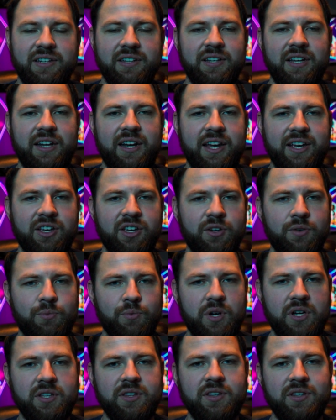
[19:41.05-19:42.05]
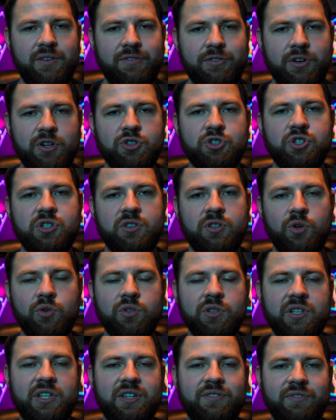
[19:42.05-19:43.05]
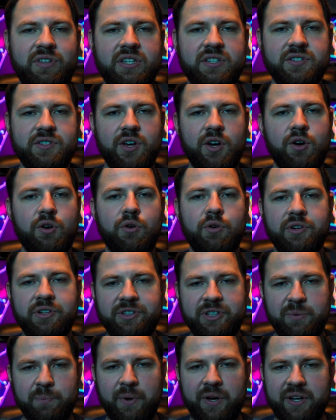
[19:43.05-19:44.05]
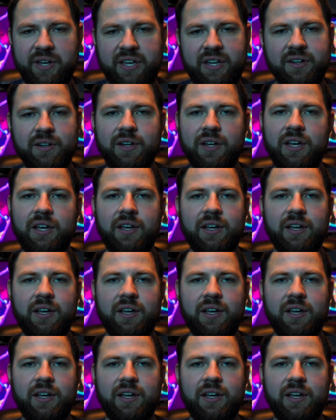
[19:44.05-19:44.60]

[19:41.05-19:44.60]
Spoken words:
and I could run the function locally in VS Code and debug it